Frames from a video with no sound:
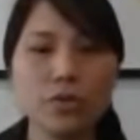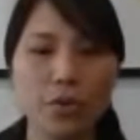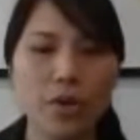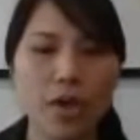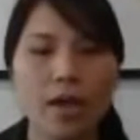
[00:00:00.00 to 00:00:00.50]
So
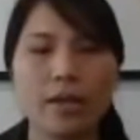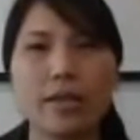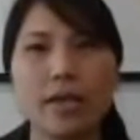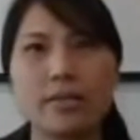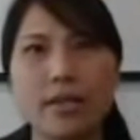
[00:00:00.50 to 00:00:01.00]

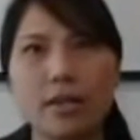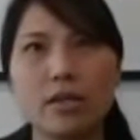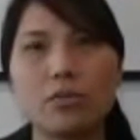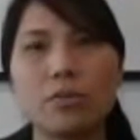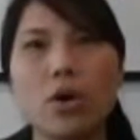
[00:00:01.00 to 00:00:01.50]
the
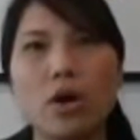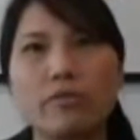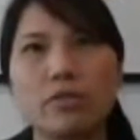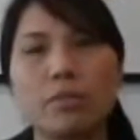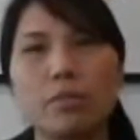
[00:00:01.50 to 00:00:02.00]
executor would
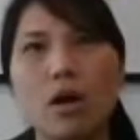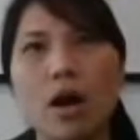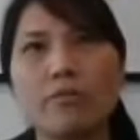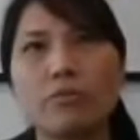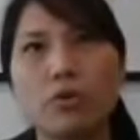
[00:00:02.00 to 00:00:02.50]
often
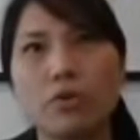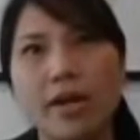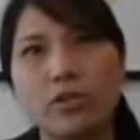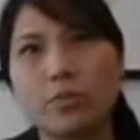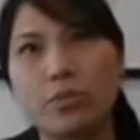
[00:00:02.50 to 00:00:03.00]
apply for a
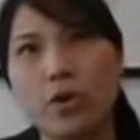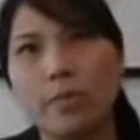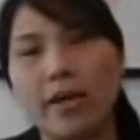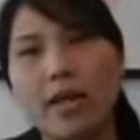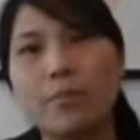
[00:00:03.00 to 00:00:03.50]
grant of
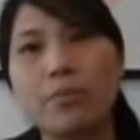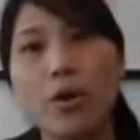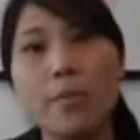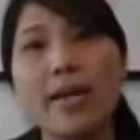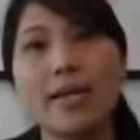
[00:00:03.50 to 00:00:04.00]
probate, and
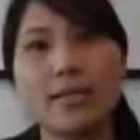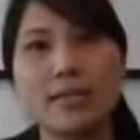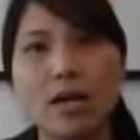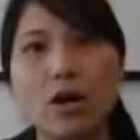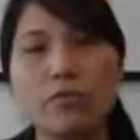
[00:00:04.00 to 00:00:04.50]
probate
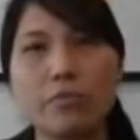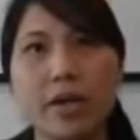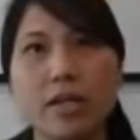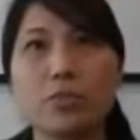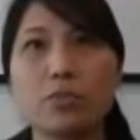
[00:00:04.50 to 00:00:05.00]
itself
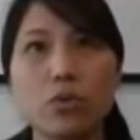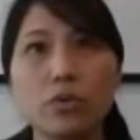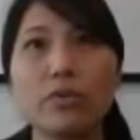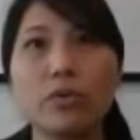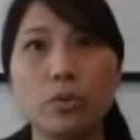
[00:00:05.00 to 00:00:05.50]
means
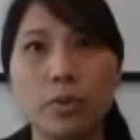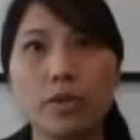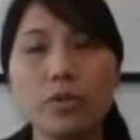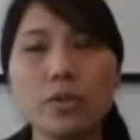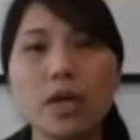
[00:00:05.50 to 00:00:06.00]
proving the
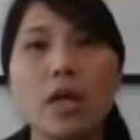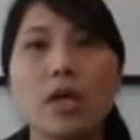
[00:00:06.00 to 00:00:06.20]
will.